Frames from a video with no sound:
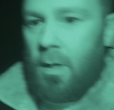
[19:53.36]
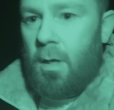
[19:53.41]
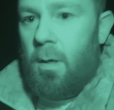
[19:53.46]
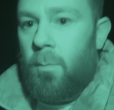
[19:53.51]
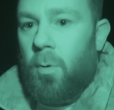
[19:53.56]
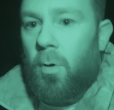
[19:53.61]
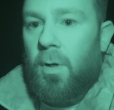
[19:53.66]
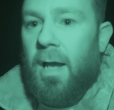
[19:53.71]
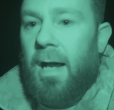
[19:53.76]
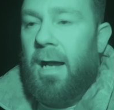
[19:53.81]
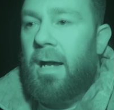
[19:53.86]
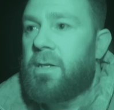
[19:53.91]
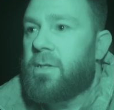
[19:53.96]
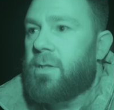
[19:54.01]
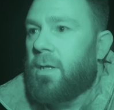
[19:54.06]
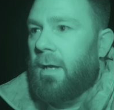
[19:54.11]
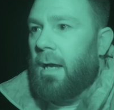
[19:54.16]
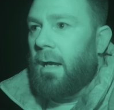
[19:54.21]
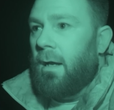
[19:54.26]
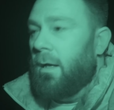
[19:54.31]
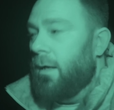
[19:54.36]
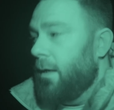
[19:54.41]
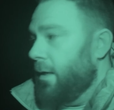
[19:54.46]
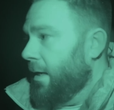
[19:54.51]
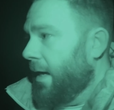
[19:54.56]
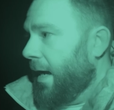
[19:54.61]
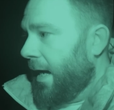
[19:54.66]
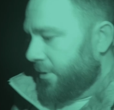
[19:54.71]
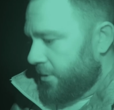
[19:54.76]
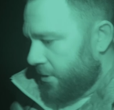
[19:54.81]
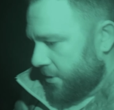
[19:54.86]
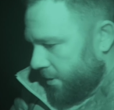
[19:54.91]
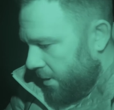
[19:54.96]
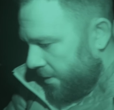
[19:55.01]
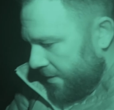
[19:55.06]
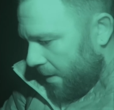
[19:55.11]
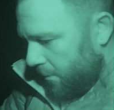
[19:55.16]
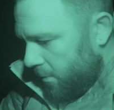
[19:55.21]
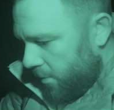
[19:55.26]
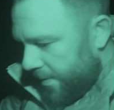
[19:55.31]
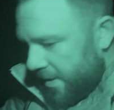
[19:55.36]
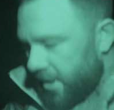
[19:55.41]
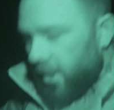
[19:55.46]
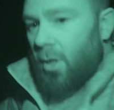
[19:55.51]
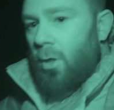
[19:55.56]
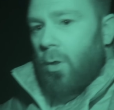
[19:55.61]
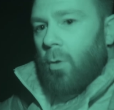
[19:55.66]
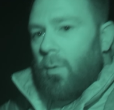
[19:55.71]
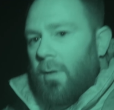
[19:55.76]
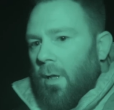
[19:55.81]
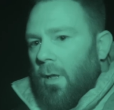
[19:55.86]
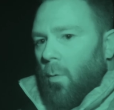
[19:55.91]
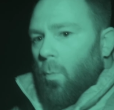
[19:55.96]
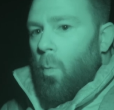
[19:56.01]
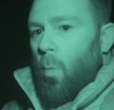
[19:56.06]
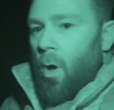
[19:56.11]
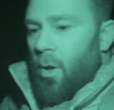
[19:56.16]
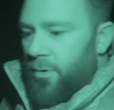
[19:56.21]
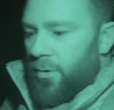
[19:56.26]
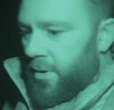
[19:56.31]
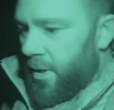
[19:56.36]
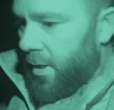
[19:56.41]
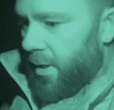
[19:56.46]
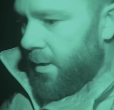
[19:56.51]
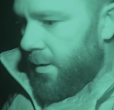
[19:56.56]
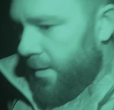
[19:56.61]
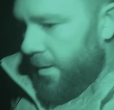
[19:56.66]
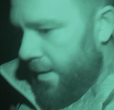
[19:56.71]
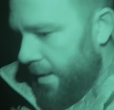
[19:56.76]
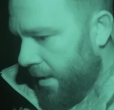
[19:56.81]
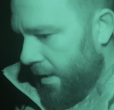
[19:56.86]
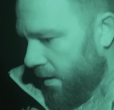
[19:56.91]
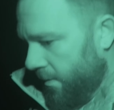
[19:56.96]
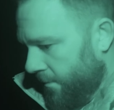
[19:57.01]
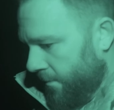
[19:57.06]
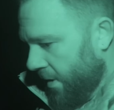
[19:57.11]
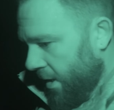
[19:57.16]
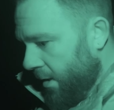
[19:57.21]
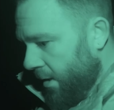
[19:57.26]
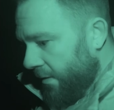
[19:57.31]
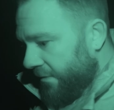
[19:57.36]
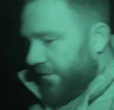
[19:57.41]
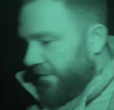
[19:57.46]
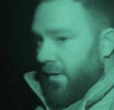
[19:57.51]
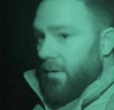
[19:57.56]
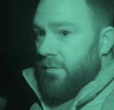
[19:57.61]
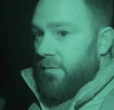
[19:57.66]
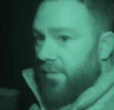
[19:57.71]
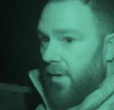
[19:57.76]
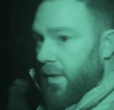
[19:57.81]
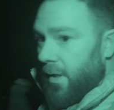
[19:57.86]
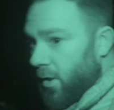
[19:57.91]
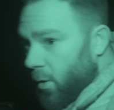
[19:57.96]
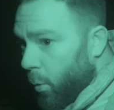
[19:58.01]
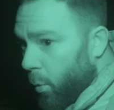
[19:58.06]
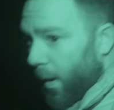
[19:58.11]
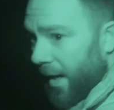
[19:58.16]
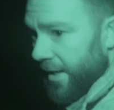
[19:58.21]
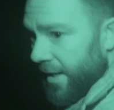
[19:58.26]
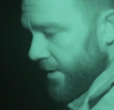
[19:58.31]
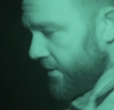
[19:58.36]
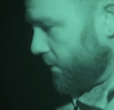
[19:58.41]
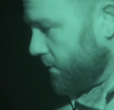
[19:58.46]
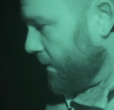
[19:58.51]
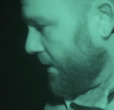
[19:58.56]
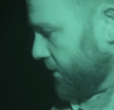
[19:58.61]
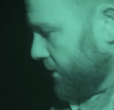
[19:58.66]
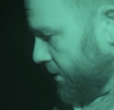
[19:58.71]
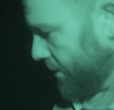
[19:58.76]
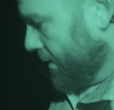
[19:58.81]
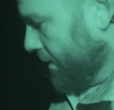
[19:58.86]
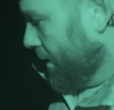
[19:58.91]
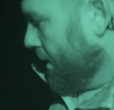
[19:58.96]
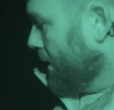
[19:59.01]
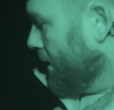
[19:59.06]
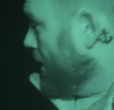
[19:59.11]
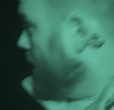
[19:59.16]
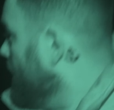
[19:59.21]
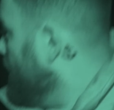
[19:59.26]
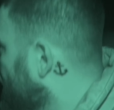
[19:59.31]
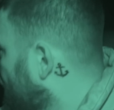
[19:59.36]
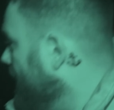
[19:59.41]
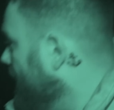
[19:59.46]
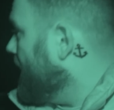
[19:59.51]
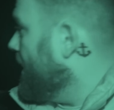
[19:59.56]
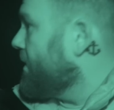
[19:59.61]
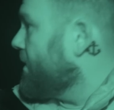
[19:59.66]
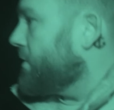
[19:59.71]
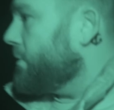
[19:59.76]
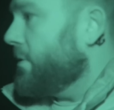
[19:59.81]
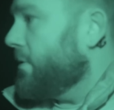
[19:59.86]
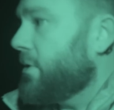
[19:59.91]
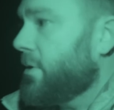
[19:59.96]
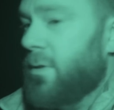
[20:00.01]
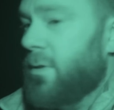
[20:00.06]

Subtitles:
But guys, I just thought that would be a cool little wander. Very, very quiet, which I guess was,